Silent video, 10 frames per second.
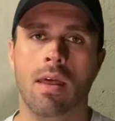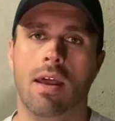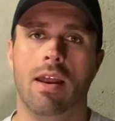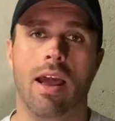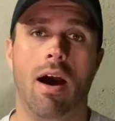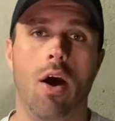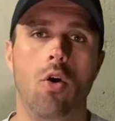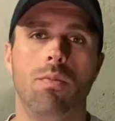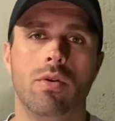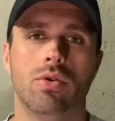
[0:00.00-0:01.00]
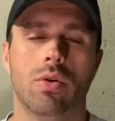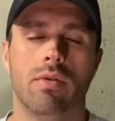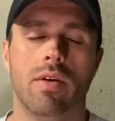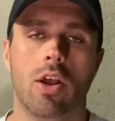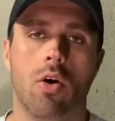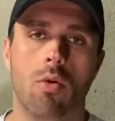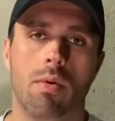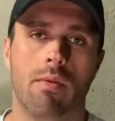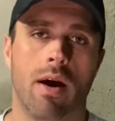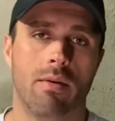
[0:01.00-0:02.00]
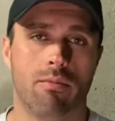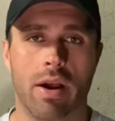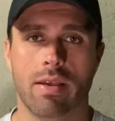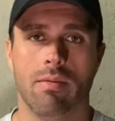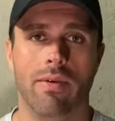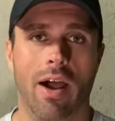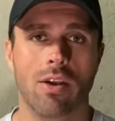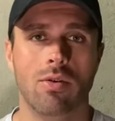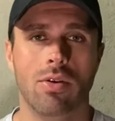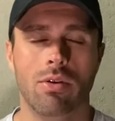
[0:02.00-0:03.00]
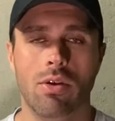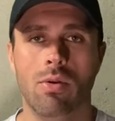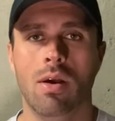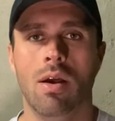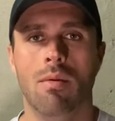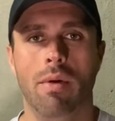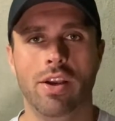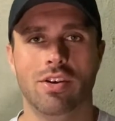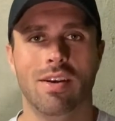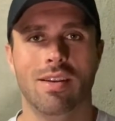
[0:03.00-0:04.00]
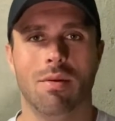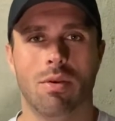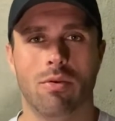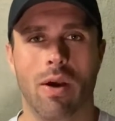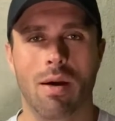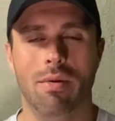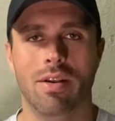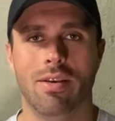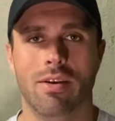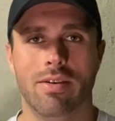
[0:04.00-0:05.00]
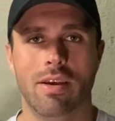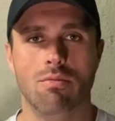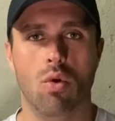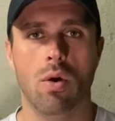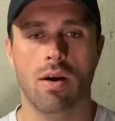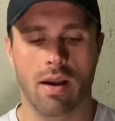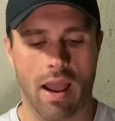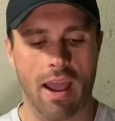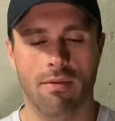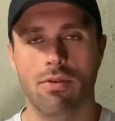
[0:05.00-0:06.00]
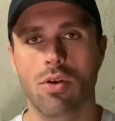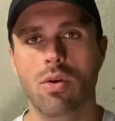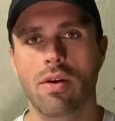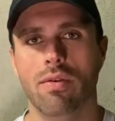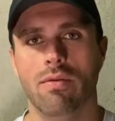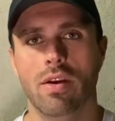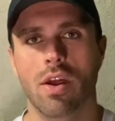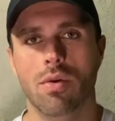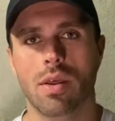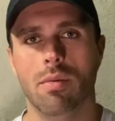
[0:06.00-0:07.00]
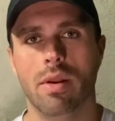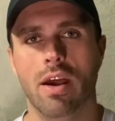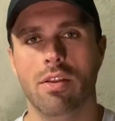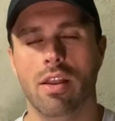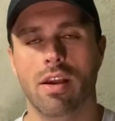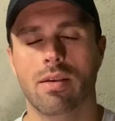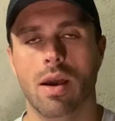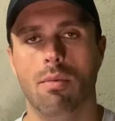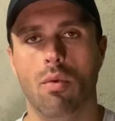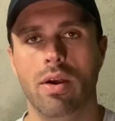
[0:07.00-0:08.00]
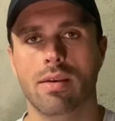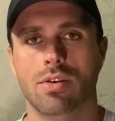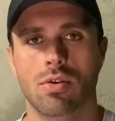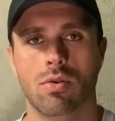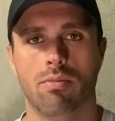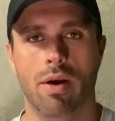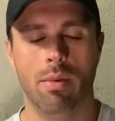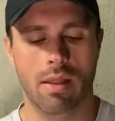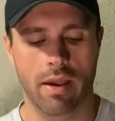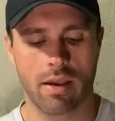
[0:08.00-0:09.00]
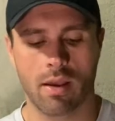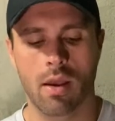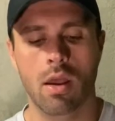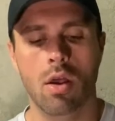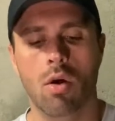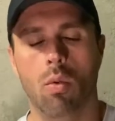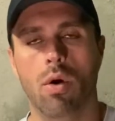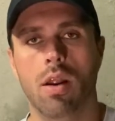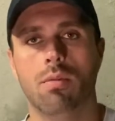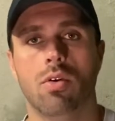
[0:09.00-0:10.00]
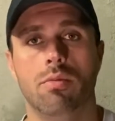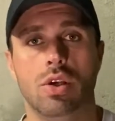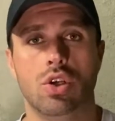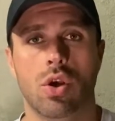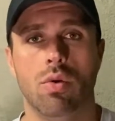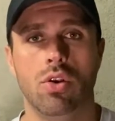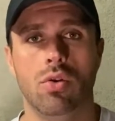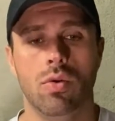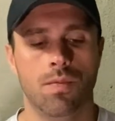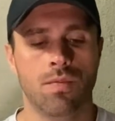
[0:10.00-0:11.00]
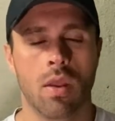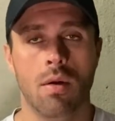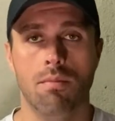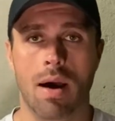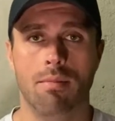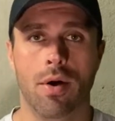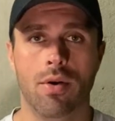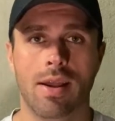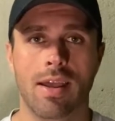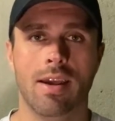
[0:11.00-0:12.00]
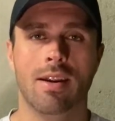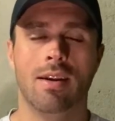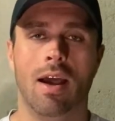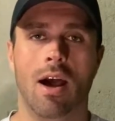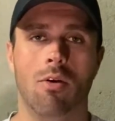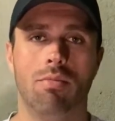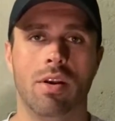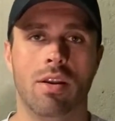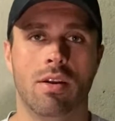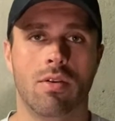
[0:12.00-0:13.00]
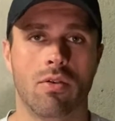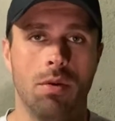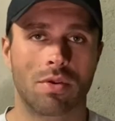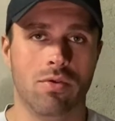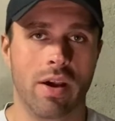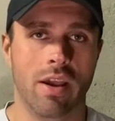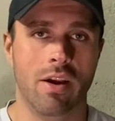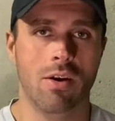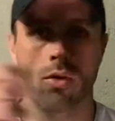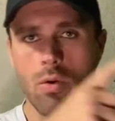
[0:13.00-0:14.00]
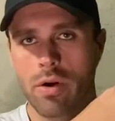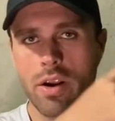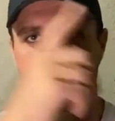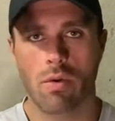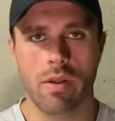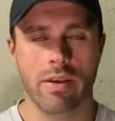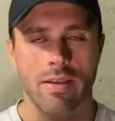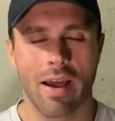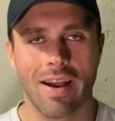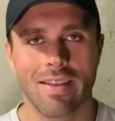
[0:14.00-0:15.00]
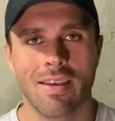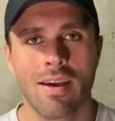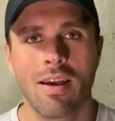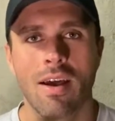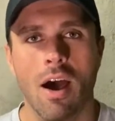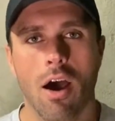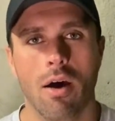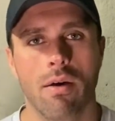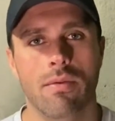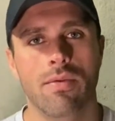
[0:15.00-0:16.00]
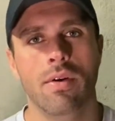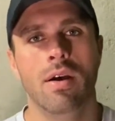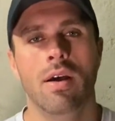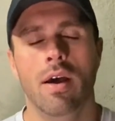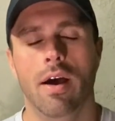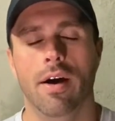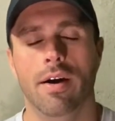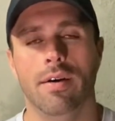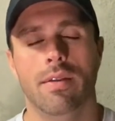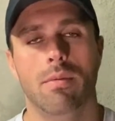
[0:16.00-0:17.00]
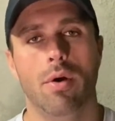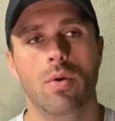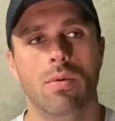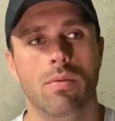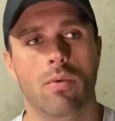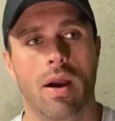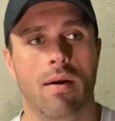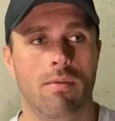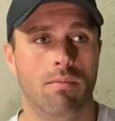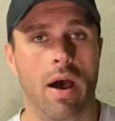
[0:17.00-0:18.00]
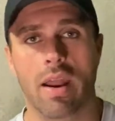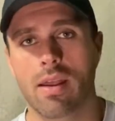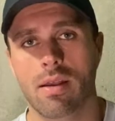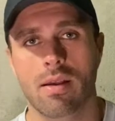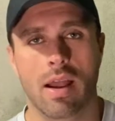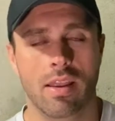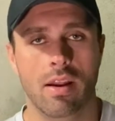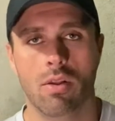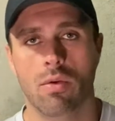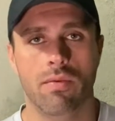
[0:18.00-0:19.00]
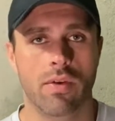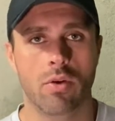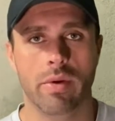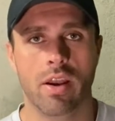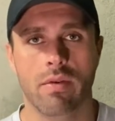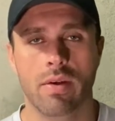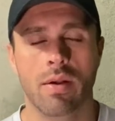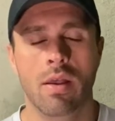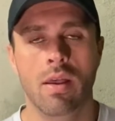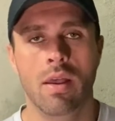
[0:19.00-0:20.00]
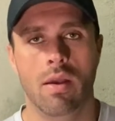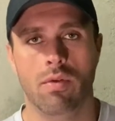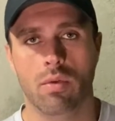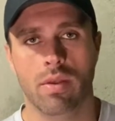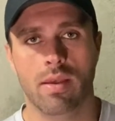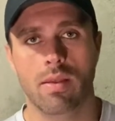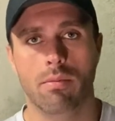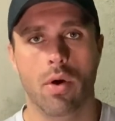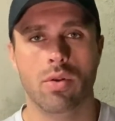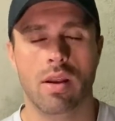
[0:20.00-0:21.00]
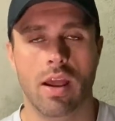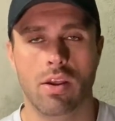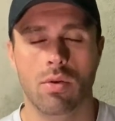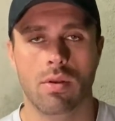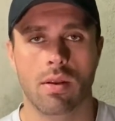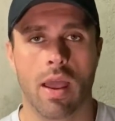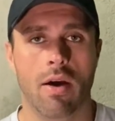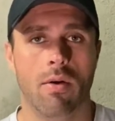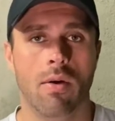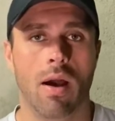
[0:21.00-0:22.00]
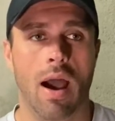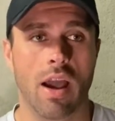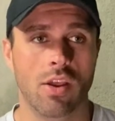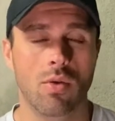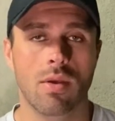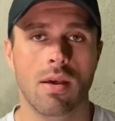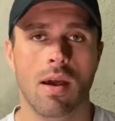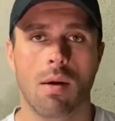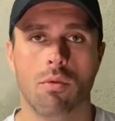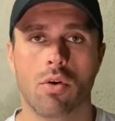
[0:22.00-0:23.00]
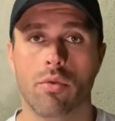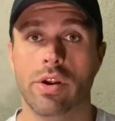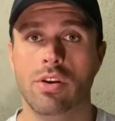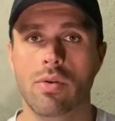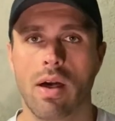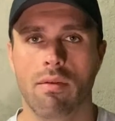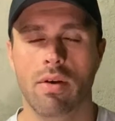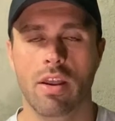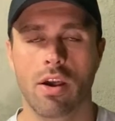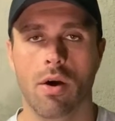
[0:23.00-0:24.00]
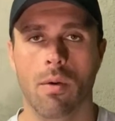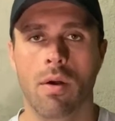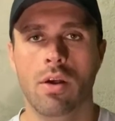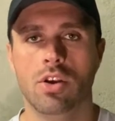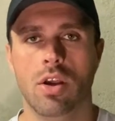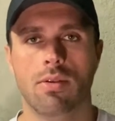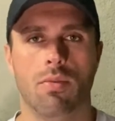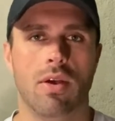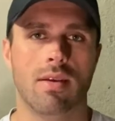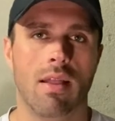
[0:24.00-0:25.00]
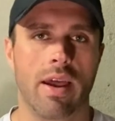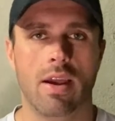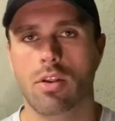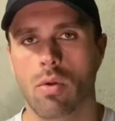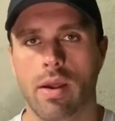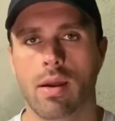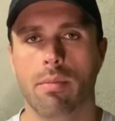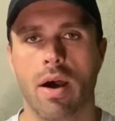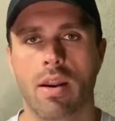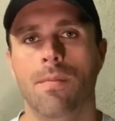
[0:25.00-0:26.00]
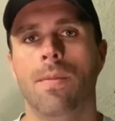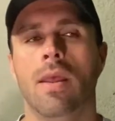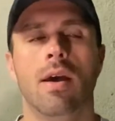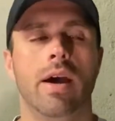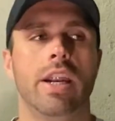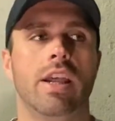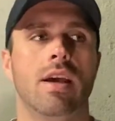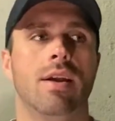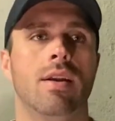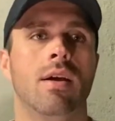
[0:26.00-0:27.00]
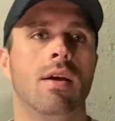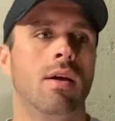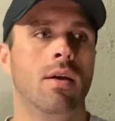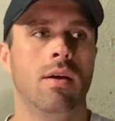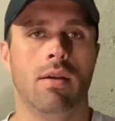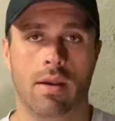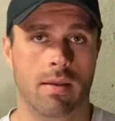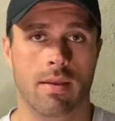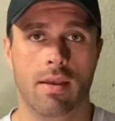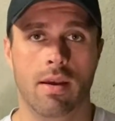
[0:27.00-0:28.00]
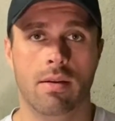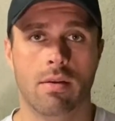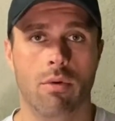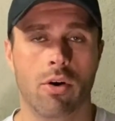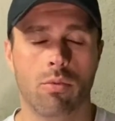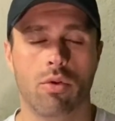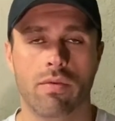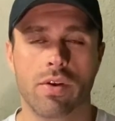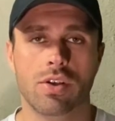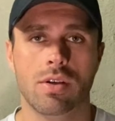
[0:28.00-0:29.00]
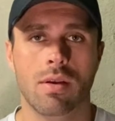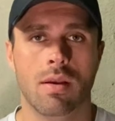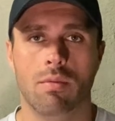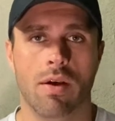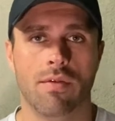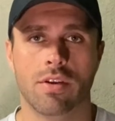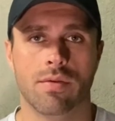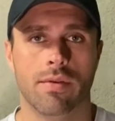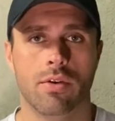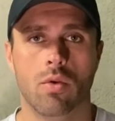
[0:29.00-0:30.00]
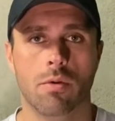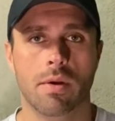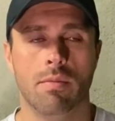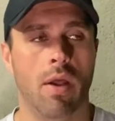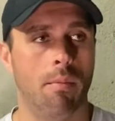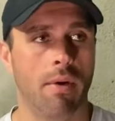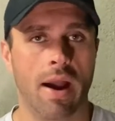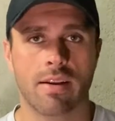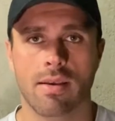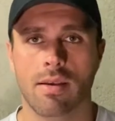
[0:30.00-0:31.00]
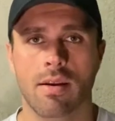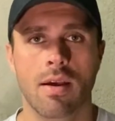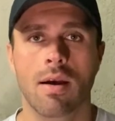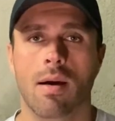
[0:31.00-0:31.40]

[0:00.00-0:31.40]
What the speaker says: Anyhow, I hope you enjoyed the video. I hope I brought some value to you. Make sure you hit that subscribe button so you can see more. I have 2 different videos coming out in the next couple of weeks that you're gonna probably like. One of them's gonna be showing you my boat again. I'll put in the description right here or here, one of these sides of the boat where I bought it. I did a little filming of it. If you want to see the boat that I use and how I use it, I'm going to redo that video, show you some things I like, don't like about it. And then, like I said, tomorrow I'm going fishing. I'm not fishing for a tournament, I'm not practicing.